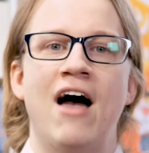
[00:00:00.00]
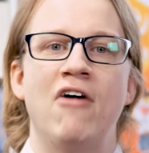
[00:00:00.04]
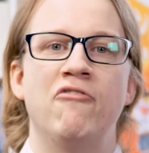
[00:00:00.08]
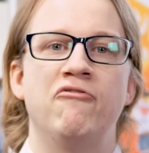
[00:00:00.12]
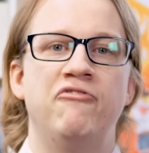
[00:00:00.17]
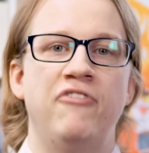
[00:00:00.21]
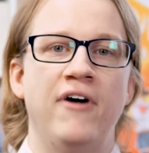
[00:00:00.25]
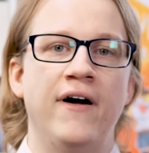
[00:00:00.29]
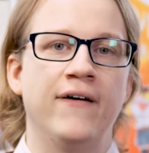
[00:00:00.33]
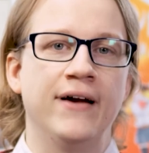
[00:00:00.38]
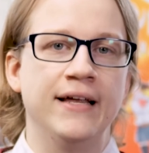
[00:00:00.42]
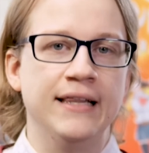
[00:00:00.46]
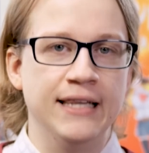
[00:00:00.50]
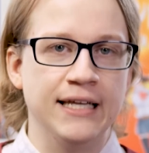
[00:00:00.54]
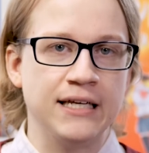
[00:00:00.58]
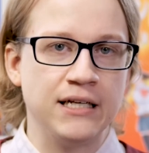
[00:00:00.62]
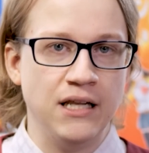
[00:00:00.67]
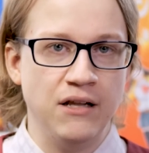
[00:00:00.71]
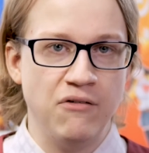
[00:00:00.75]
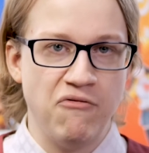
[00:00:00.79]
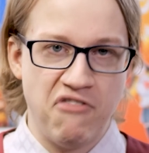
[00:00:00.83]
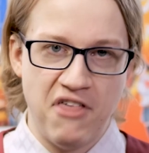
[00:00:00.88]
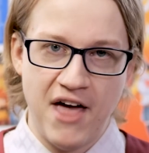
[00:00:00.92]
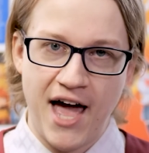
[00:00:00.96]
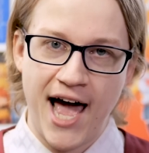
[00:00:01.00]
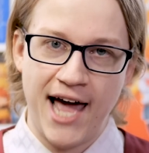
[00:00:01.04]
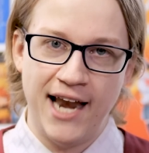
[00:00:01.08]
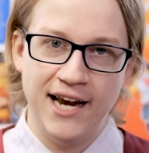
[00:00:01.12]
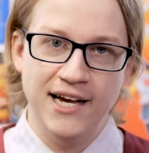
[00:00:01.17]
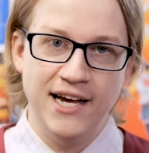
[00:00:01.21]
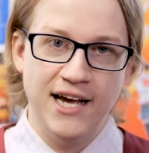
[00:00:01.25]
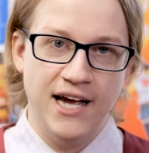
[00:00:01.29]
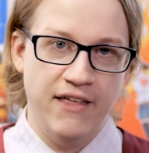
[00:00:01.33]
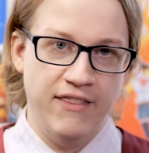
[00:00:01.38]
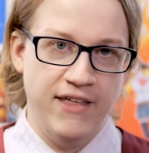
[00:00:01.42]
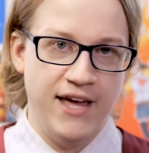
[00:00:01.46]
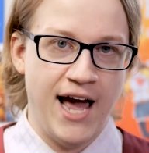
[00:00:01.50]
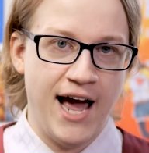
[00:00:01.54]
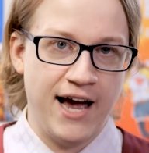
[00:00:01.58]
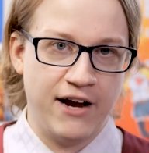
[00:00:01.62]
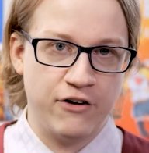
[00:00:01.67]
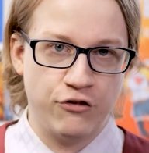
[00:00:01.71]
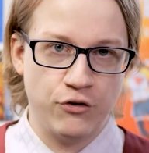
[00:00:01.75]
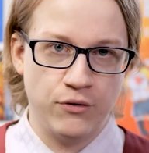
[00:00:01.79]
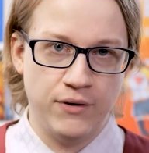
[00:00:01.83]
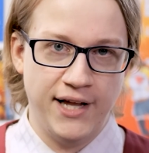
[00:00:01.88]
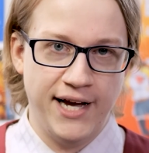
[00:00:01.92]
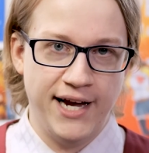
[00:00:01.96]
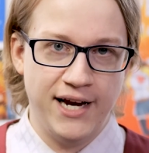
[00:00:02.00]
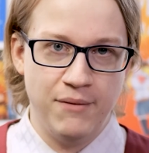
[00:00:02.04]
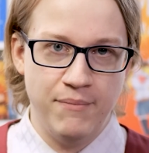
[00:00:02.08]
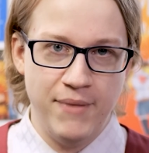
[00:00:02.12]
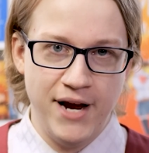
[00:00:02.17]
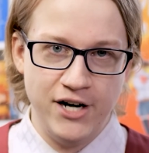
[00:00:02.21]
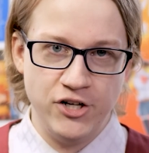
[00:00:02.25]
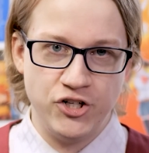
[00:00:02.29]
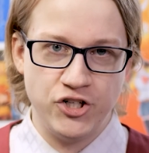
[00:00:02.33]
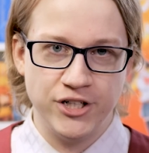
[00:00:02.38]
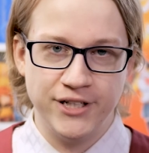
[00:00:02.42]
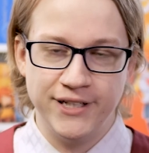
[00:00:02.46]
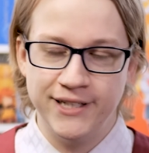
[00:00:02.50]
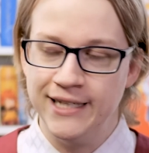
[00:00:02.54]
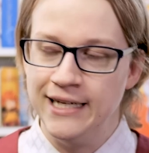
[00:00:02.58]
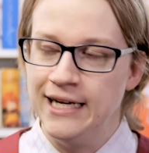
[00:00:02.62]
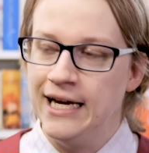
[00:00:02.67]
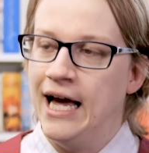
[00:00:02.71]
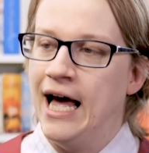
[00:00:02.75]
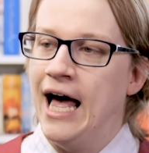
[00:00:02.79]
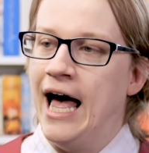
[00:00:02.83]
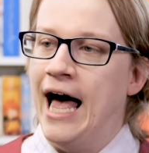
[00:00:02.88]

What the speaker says: have very little of that in the actual animation,